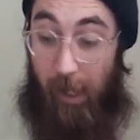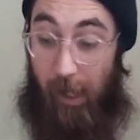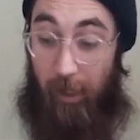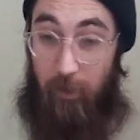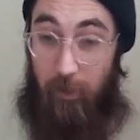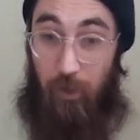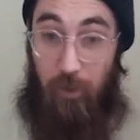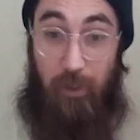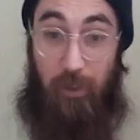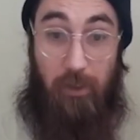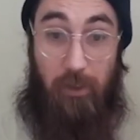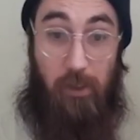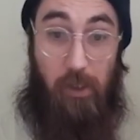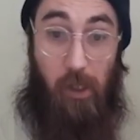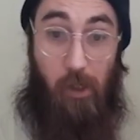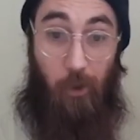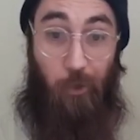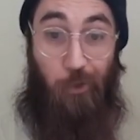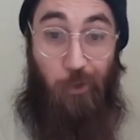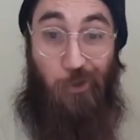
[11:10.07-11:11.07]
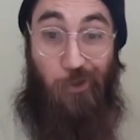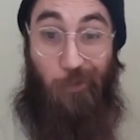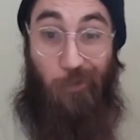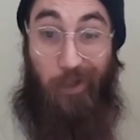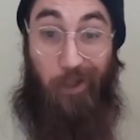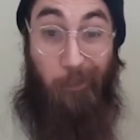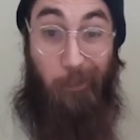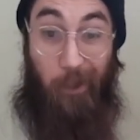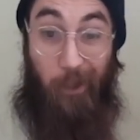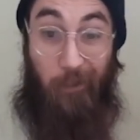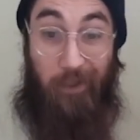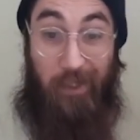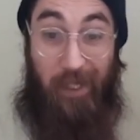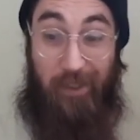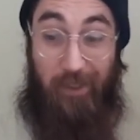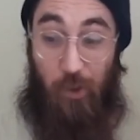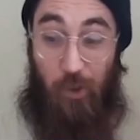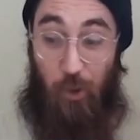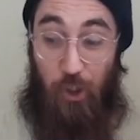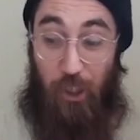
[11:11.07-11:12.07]
and you need to know, do I need my own
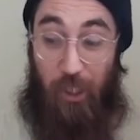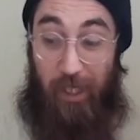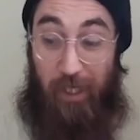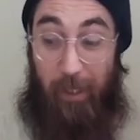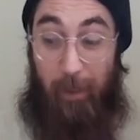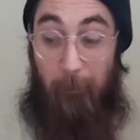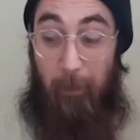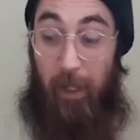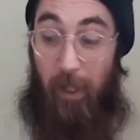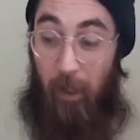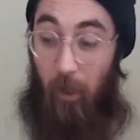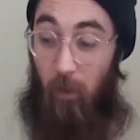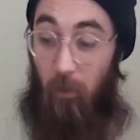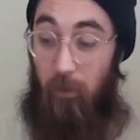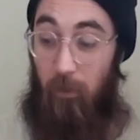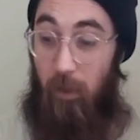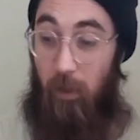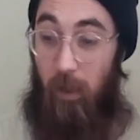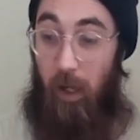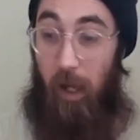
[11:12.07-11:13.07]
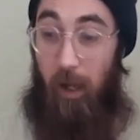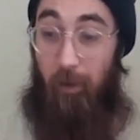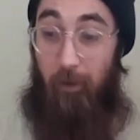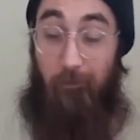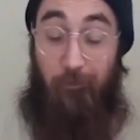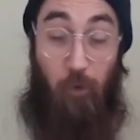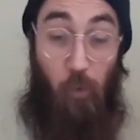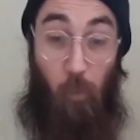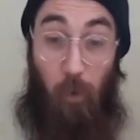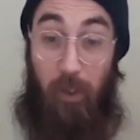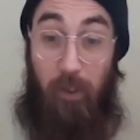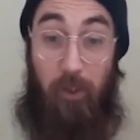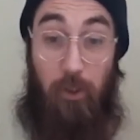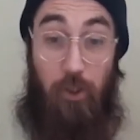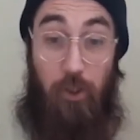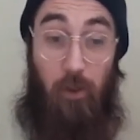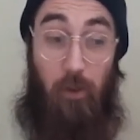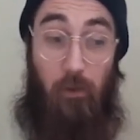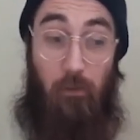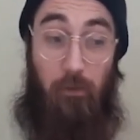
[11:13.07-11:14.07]
dice or should I get my own? If you want to
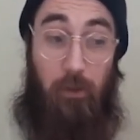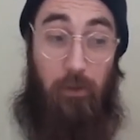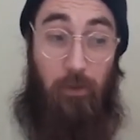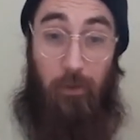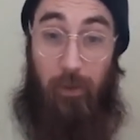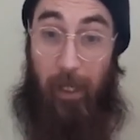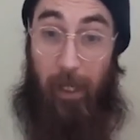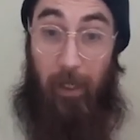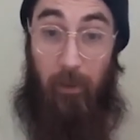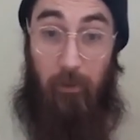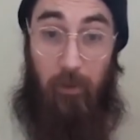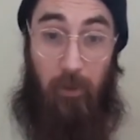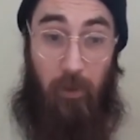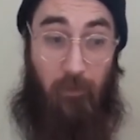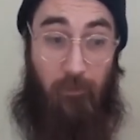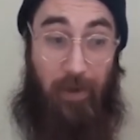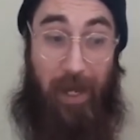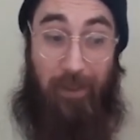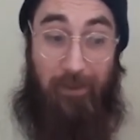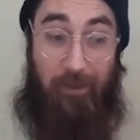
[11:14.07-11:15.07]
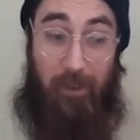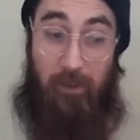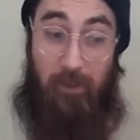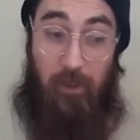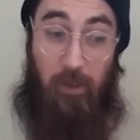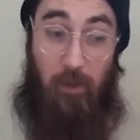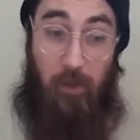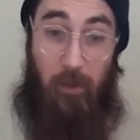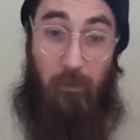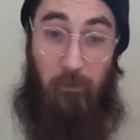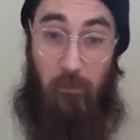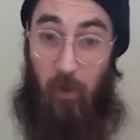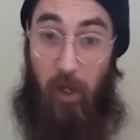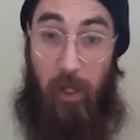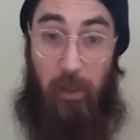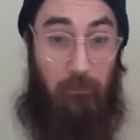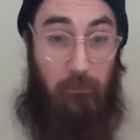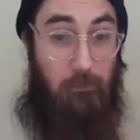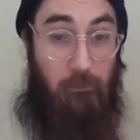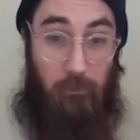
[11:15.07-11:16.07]
get your own and you can and you have access to them,
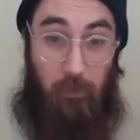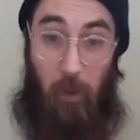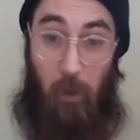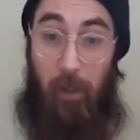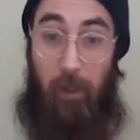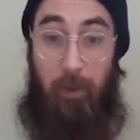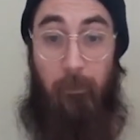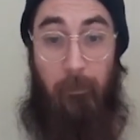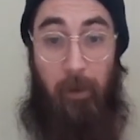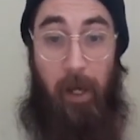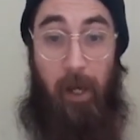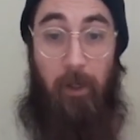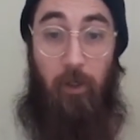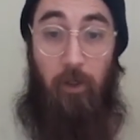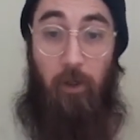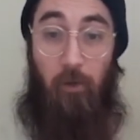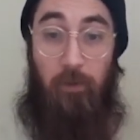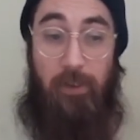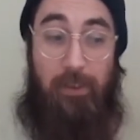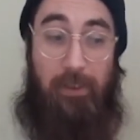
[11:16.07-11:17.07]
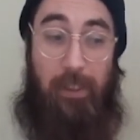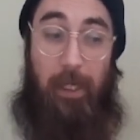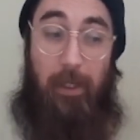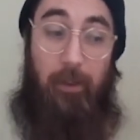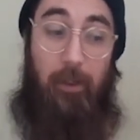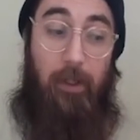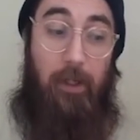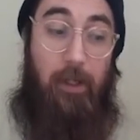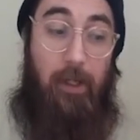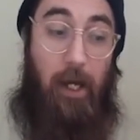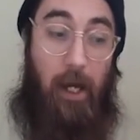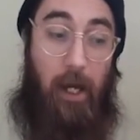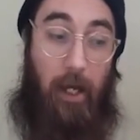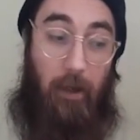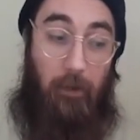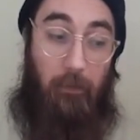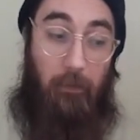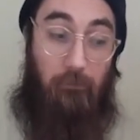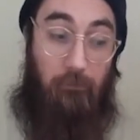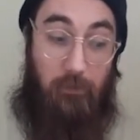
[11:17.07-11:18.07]
great. Go ahead and buy your own set.
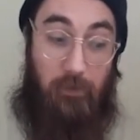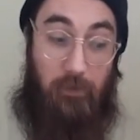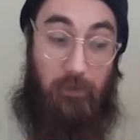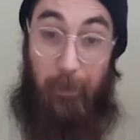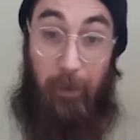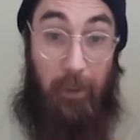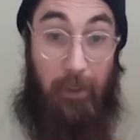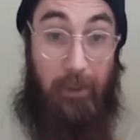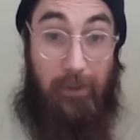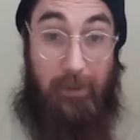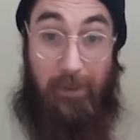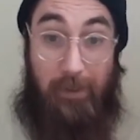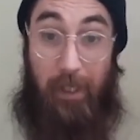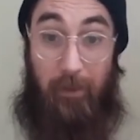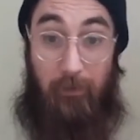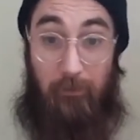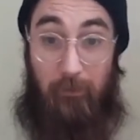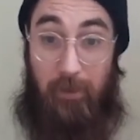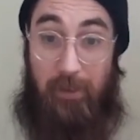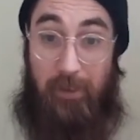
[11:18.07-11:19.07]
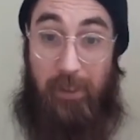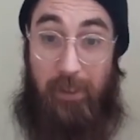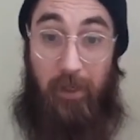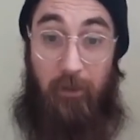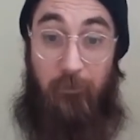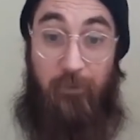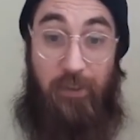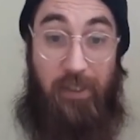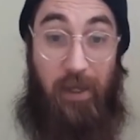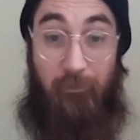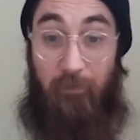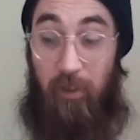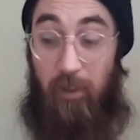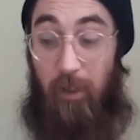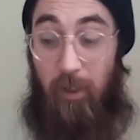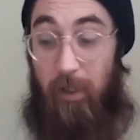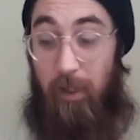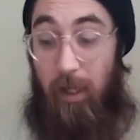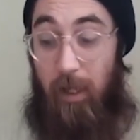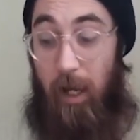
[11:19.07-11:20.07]
Typically it's that set of 7.